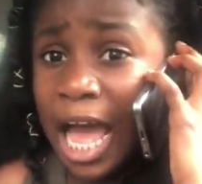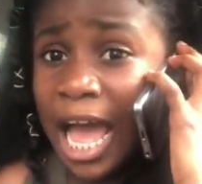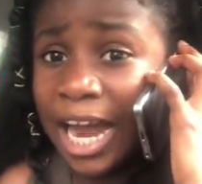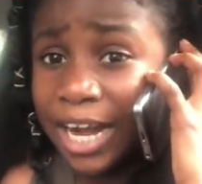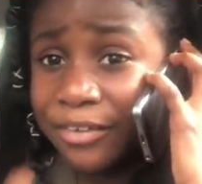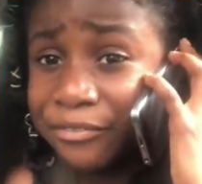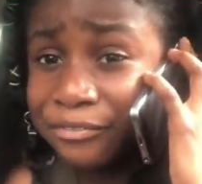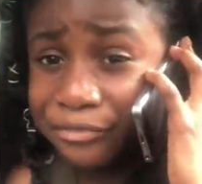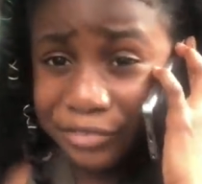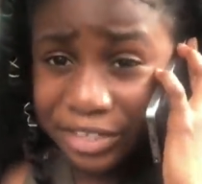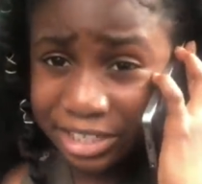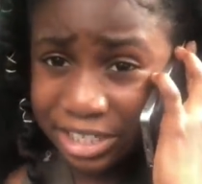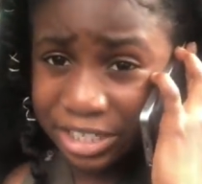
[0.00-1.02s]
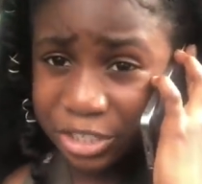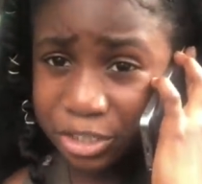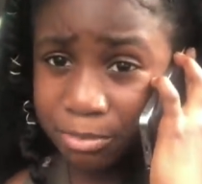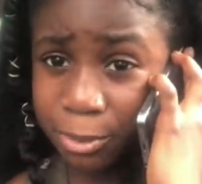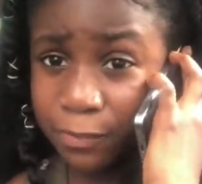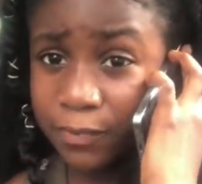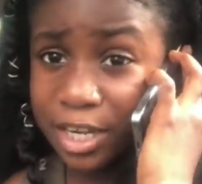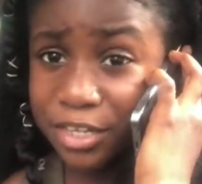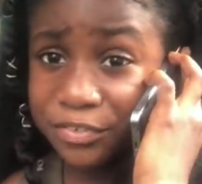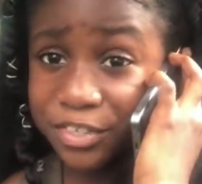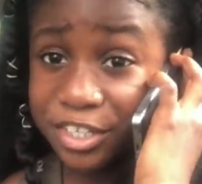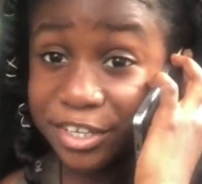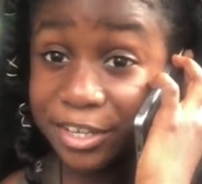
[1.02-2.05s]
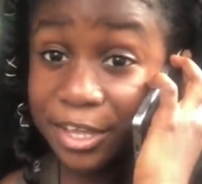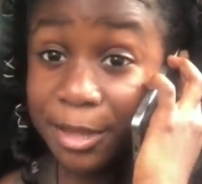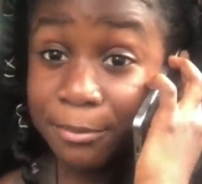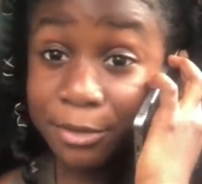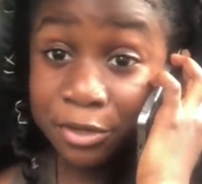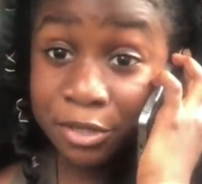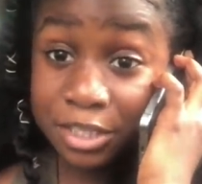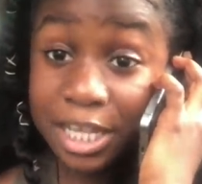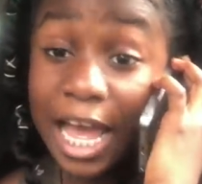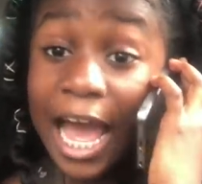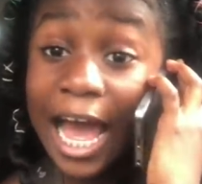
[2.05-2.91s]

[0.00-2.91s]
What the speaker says: I really need to move out of here because